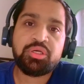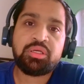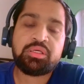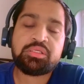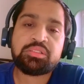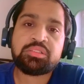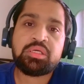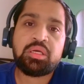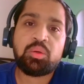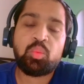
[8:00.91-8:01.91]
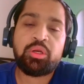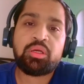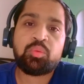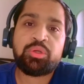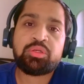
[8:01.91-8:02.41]
is
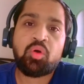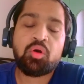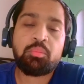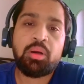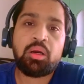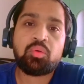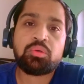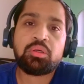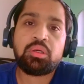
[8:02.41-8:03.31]
where we talk about